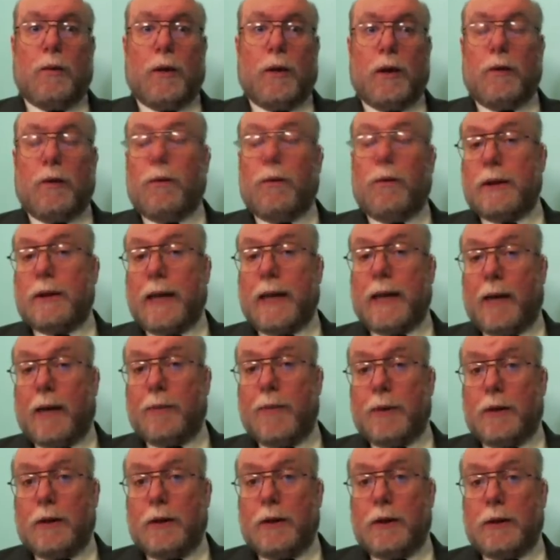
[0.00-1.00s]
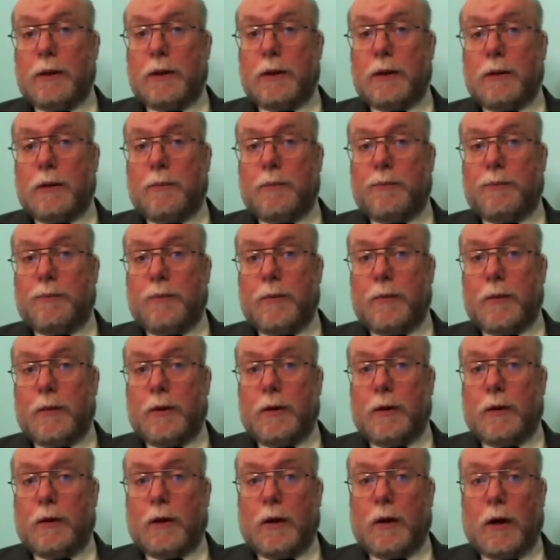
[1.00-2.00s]
Well, what's happened is that
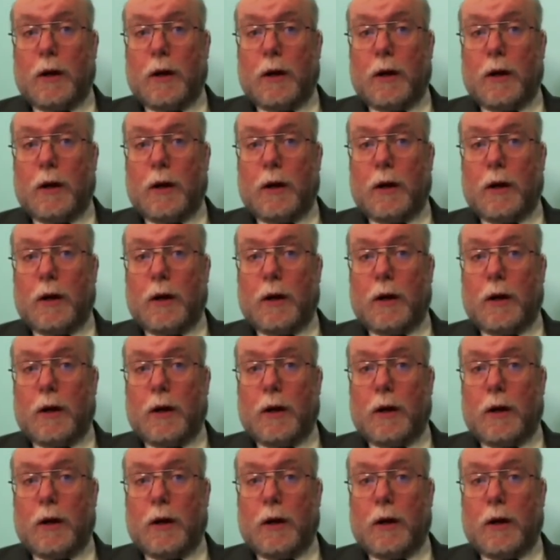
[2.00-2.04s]
the